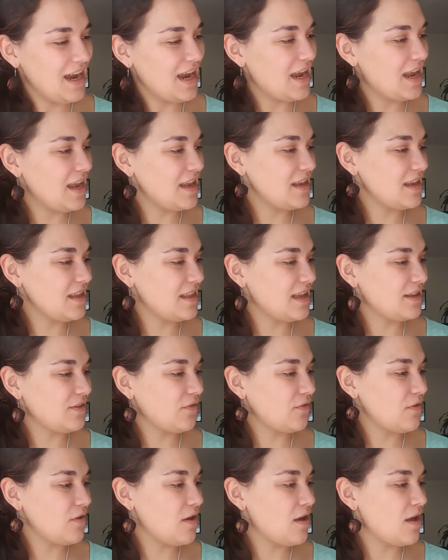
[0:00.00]
And that's
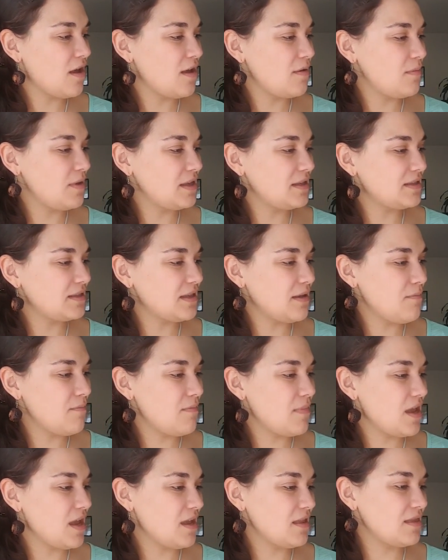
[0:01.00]
from
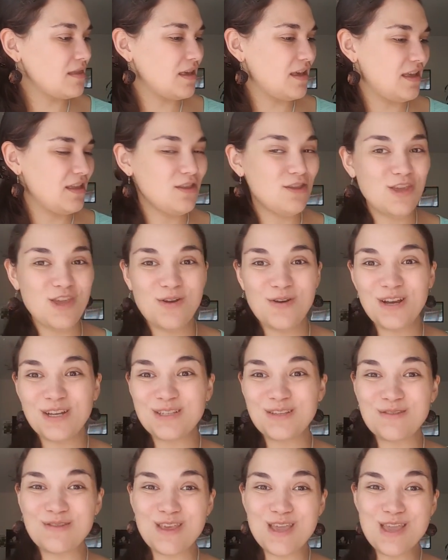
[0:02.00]
Samantha in New York.
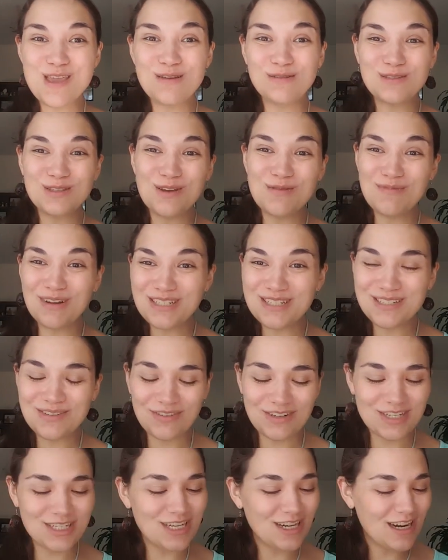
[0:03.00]
So thank you so much
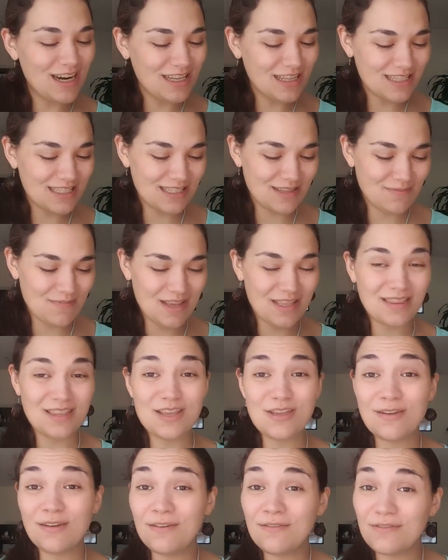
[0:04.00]
for sharing this,
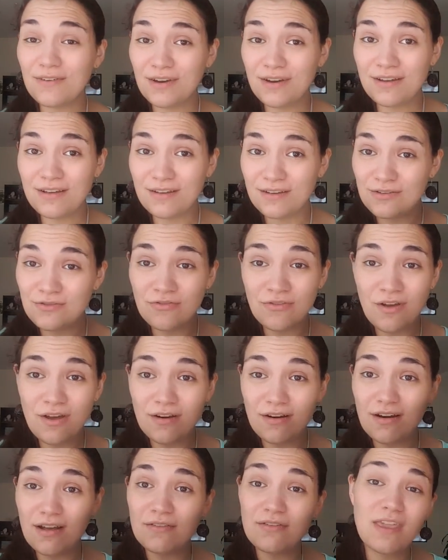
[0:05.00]
Samantha. You're a very good
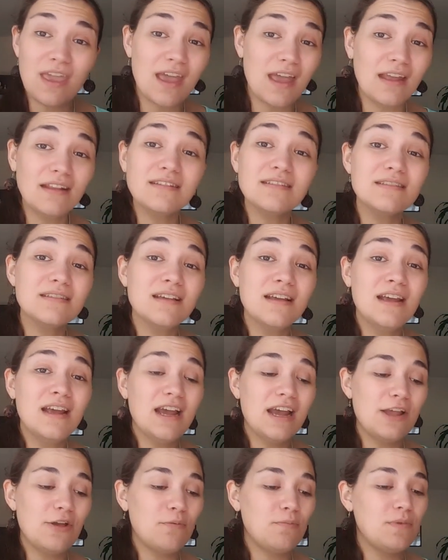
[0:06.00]
drawer of cats.
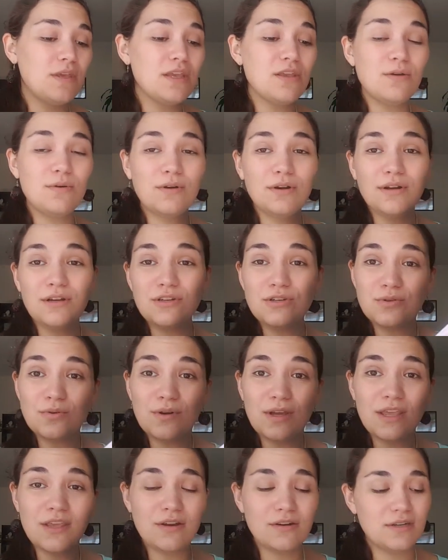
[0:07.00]
I hope that you are
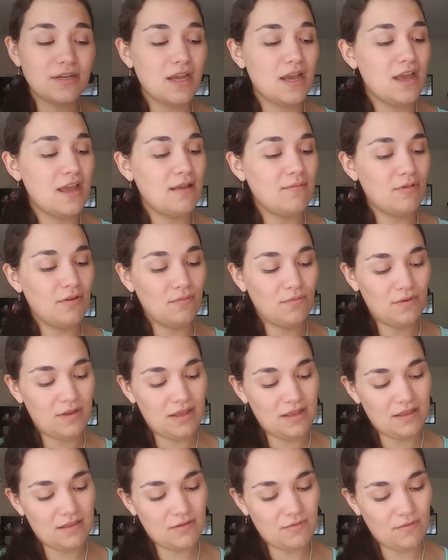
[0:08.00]
enjoying your time
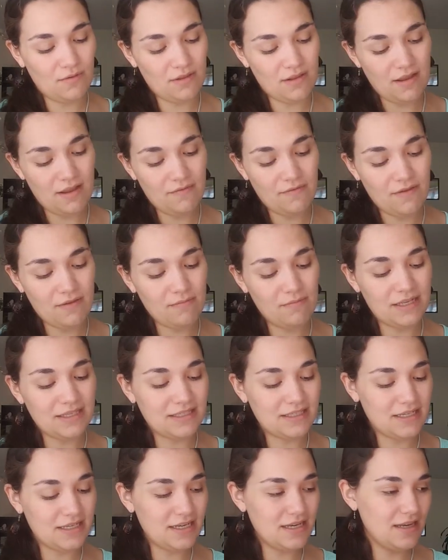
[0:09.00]
with Olaf and
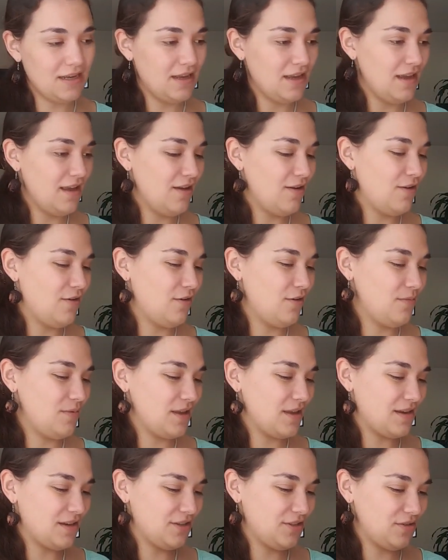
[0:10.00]
Misty. Oh
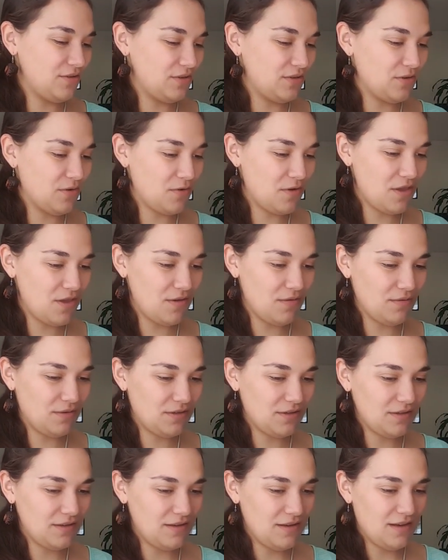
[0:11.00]
my gosh, they're so
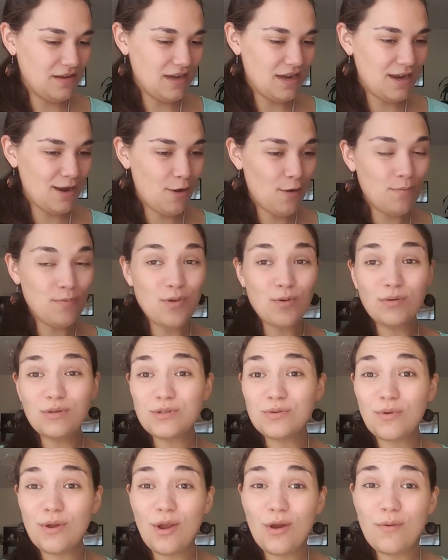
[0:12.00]
cute. And I hope you
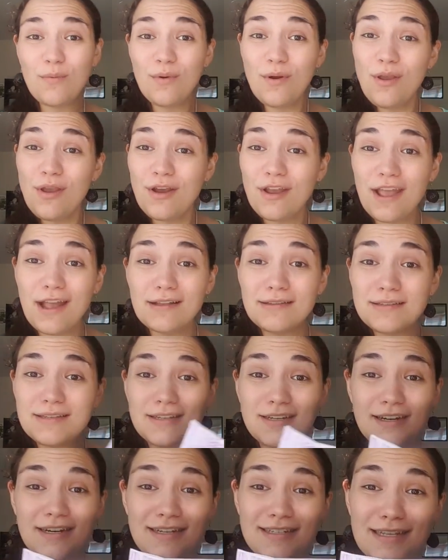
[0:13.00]
enjoy our Warrior Cat
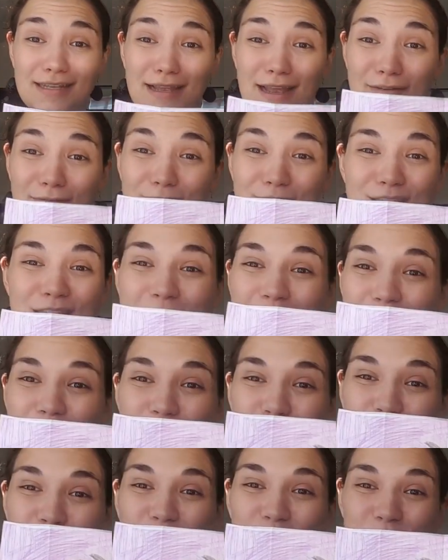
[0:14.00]
series. And I can't
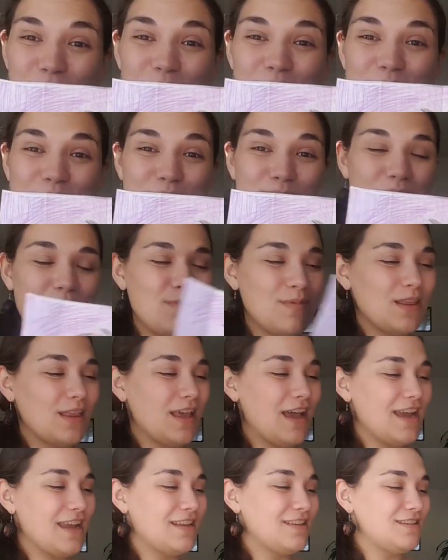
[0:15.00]
help but feel this might be
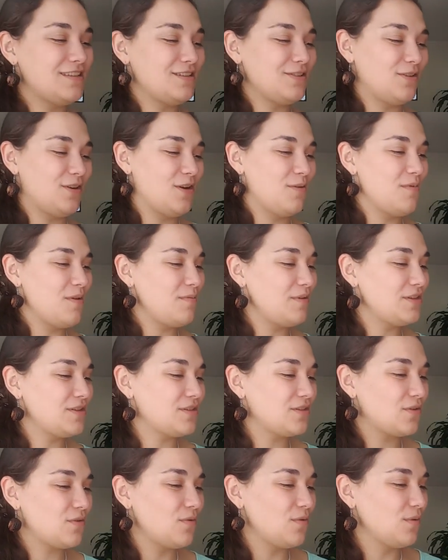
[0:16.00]
Lion Star, or maybe
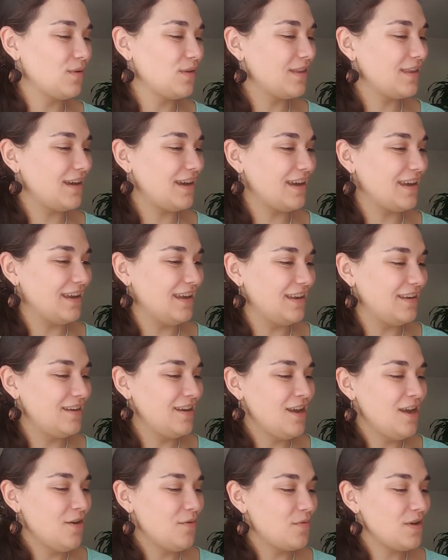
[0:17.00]
just a cool lion.
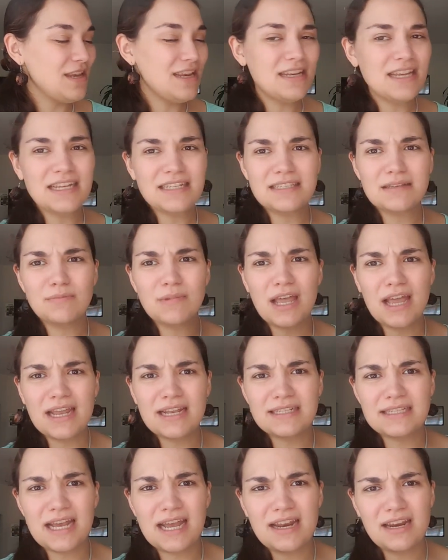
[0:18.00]
We need to get some
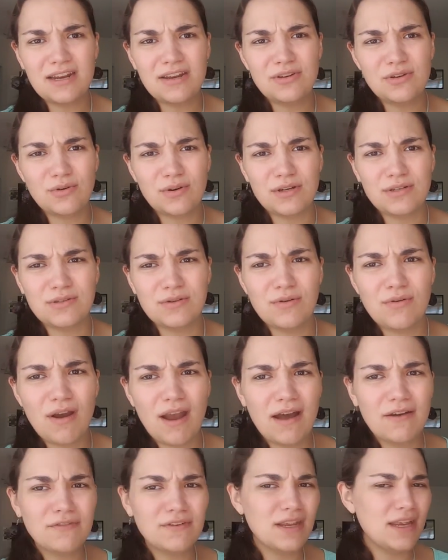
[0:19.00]
lions added into our zoo
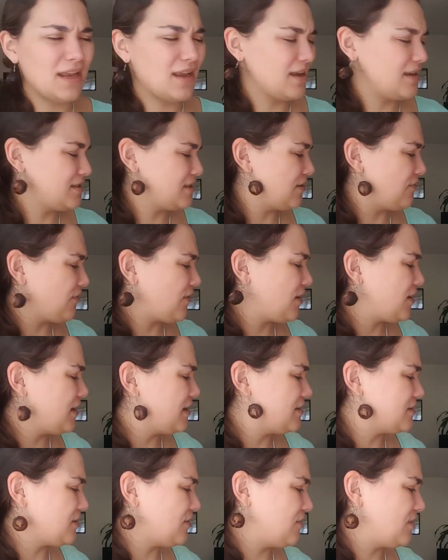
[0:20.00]
crafting
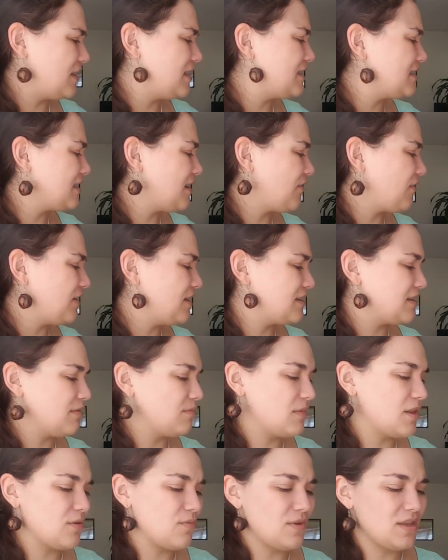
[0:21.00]
safari zone. That is definitely
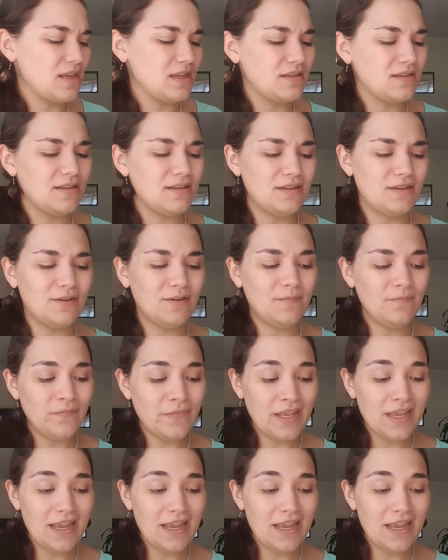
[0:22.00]
something we need to do.